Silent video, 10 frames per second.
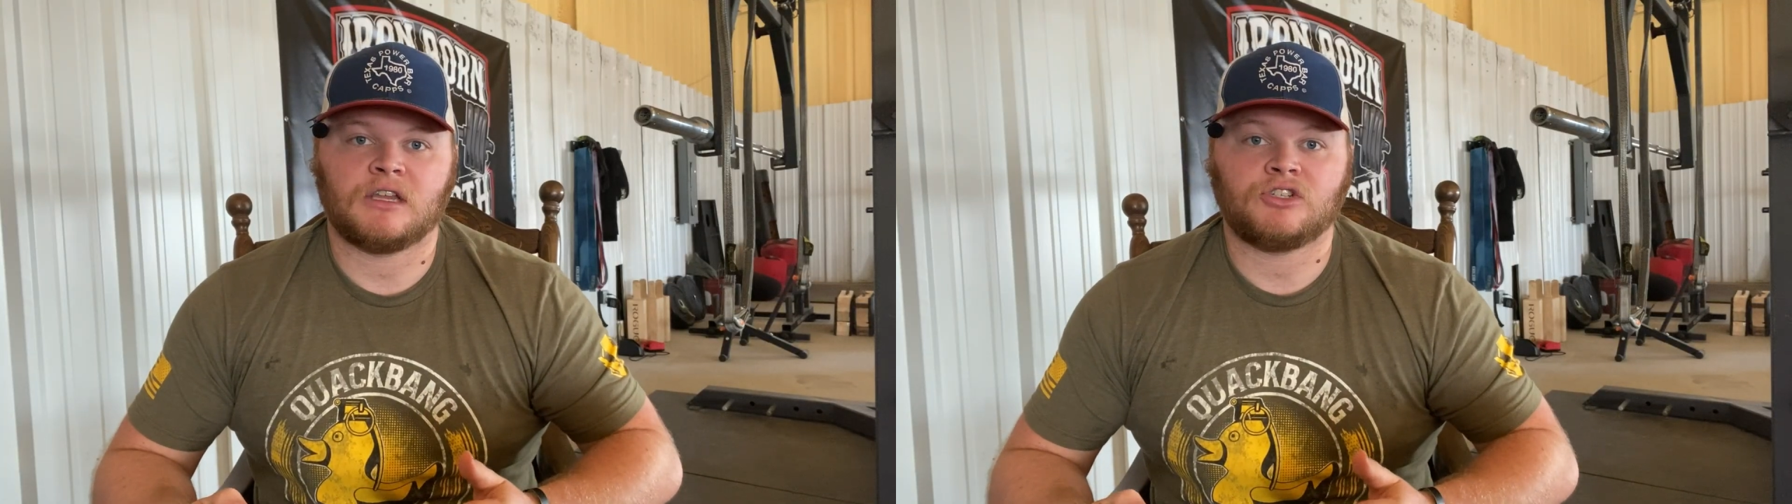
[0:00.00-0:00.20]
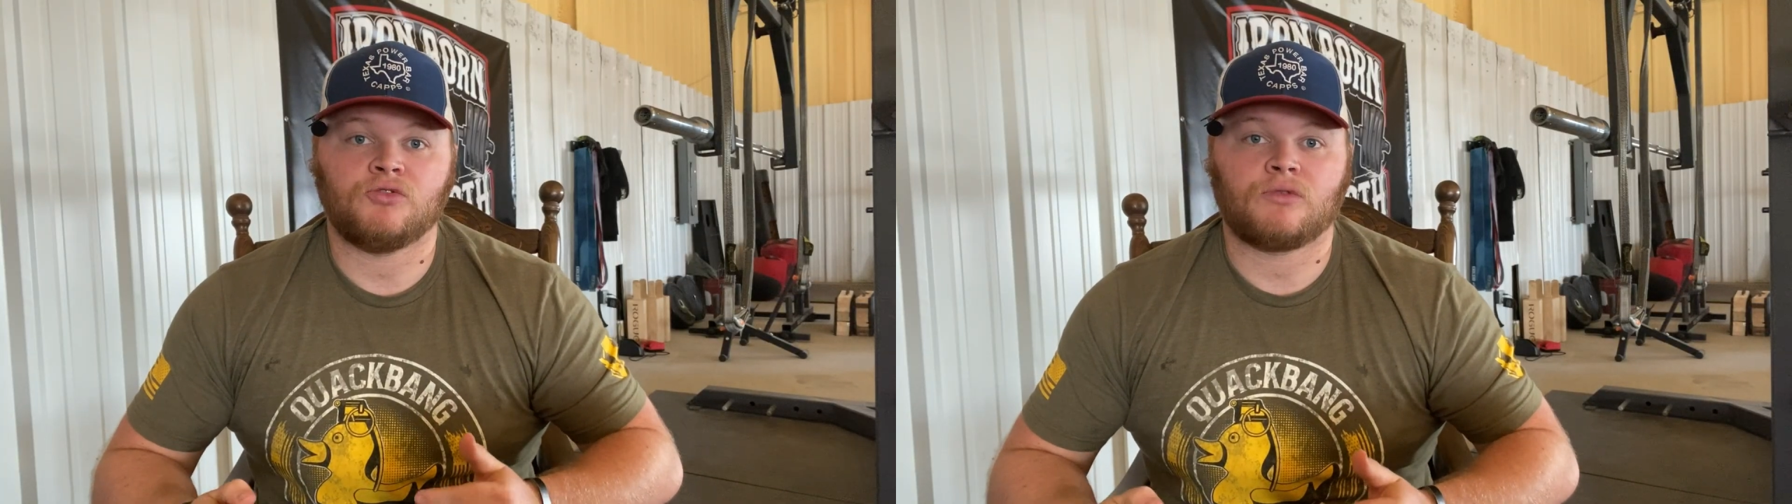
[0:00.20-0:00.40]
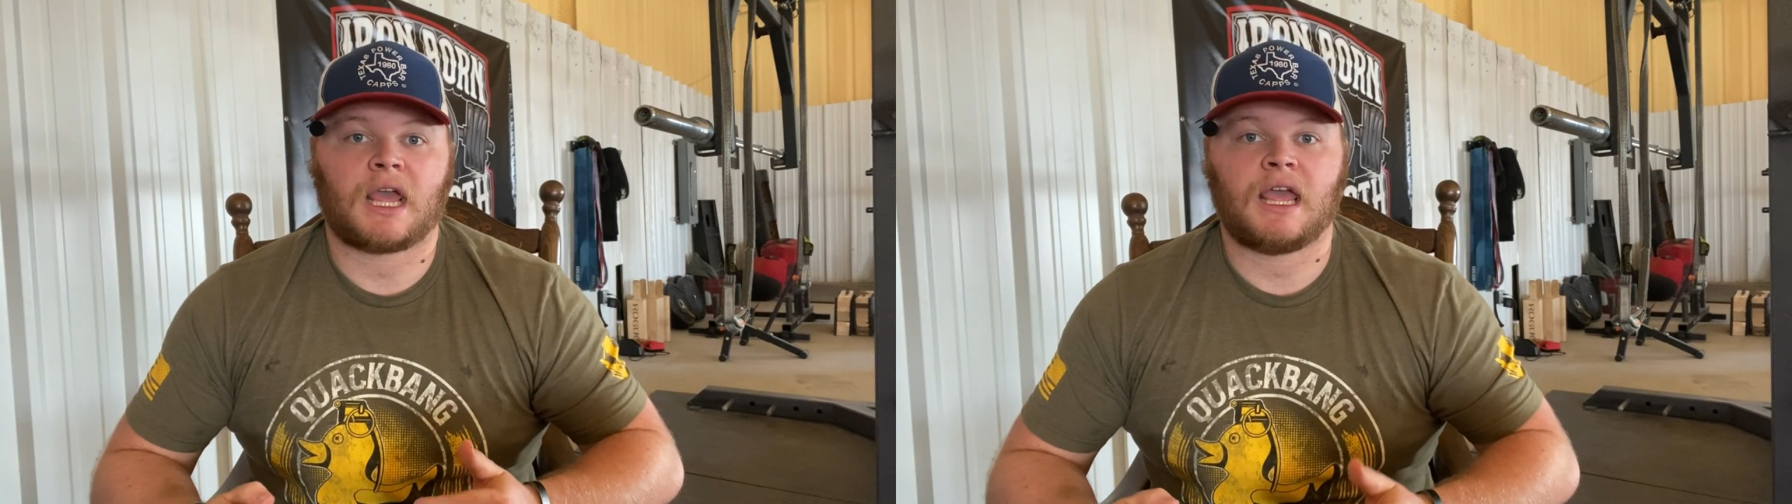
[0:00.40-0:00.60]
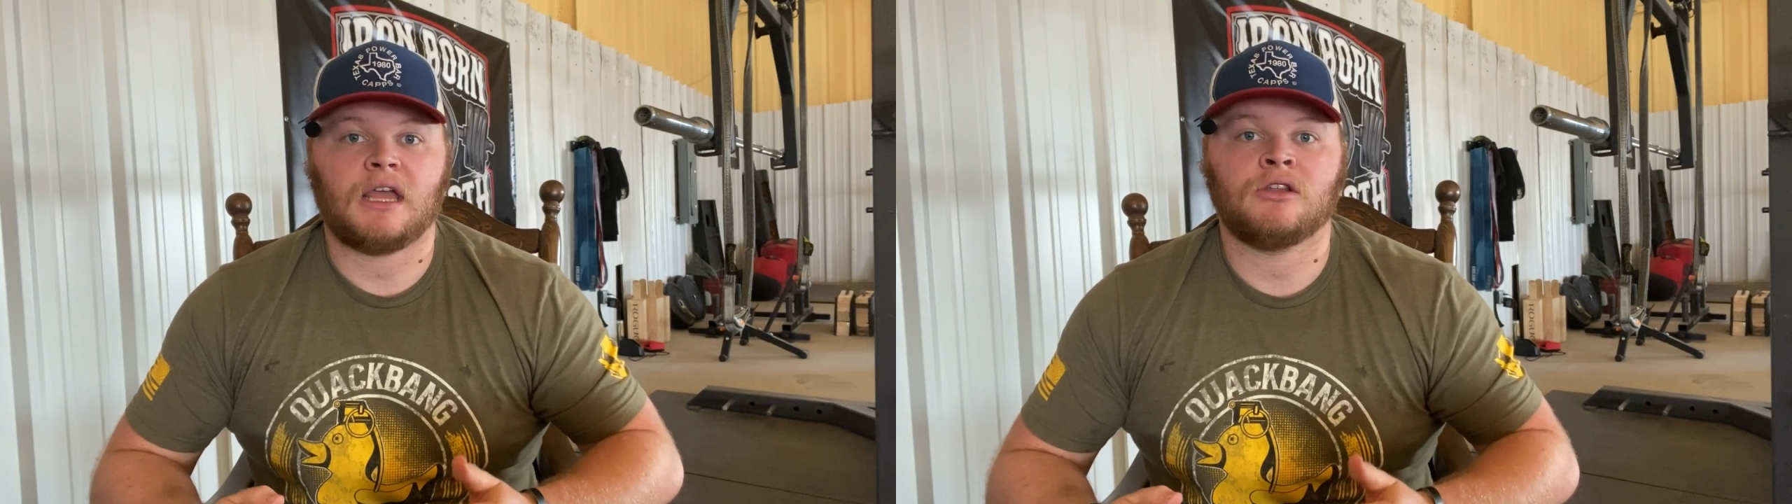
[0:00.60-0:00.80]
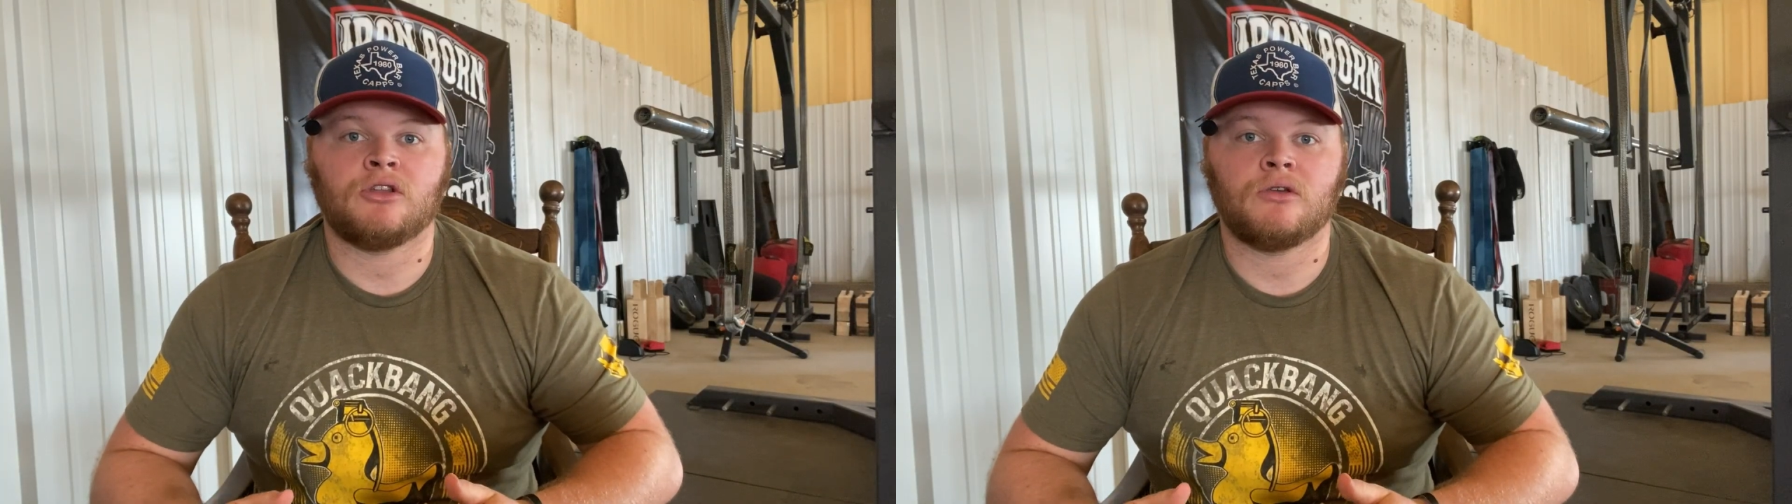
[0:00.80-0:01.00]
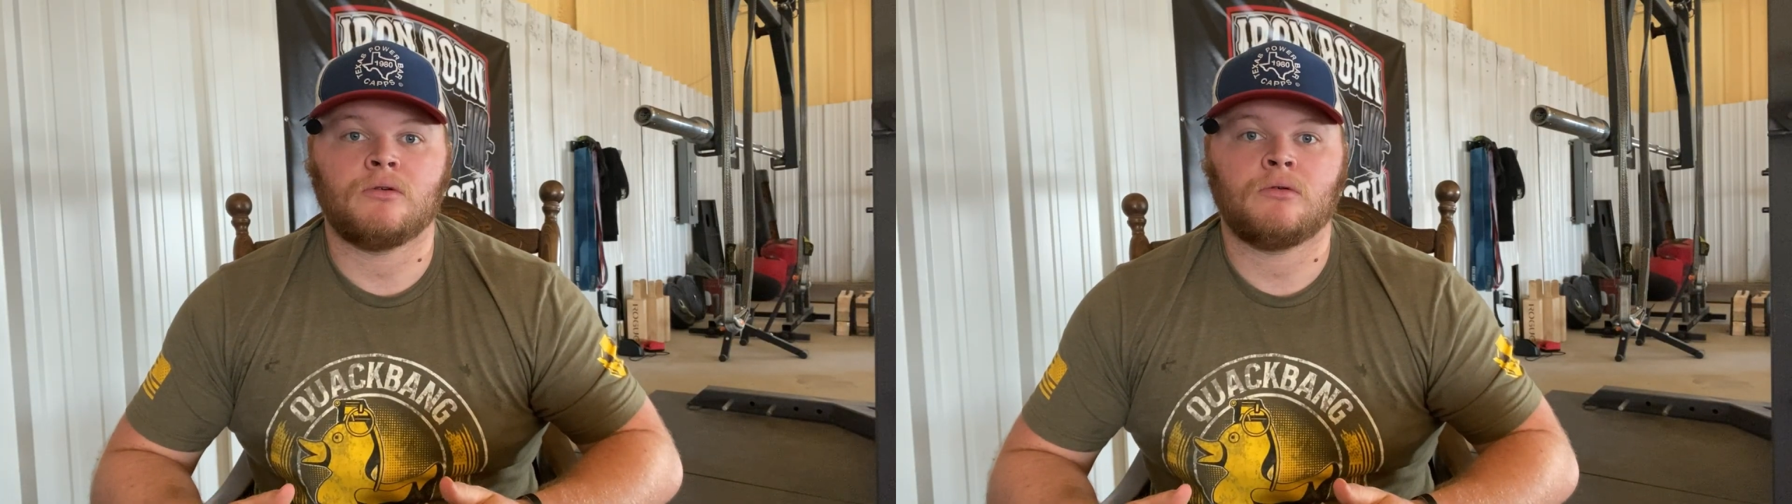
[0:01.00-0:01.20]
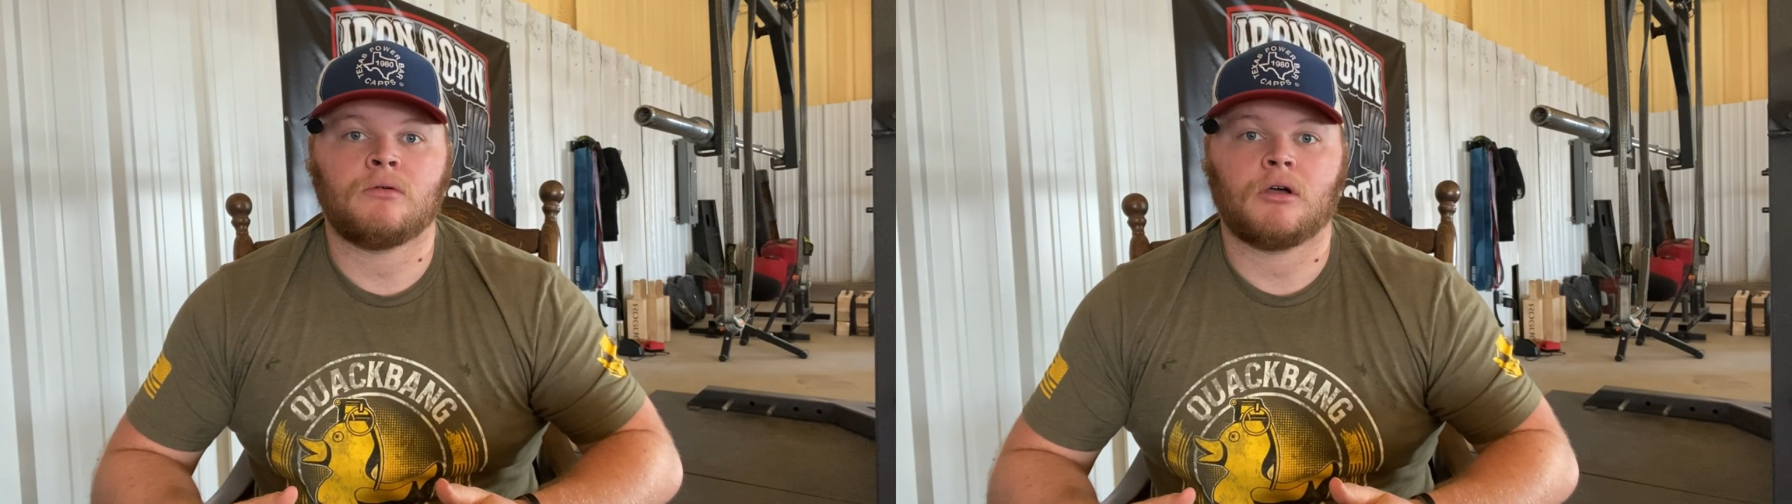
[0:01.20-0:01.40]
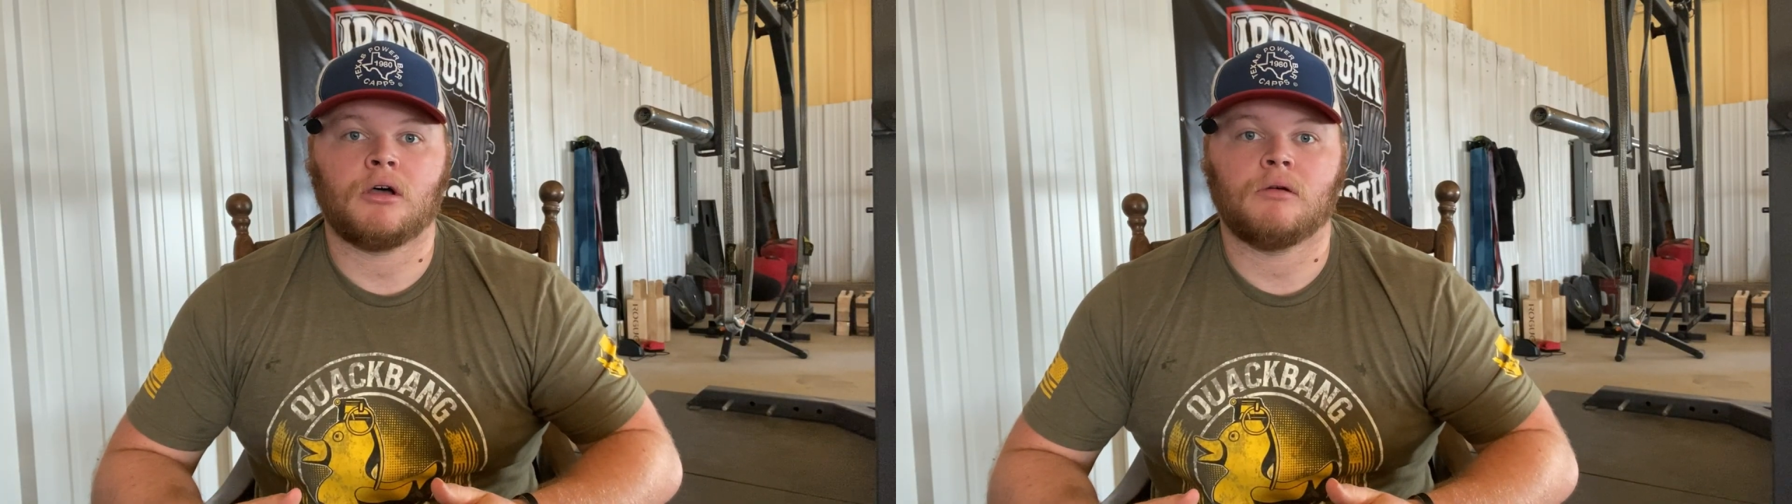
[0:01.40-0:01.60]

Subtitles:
that you can do.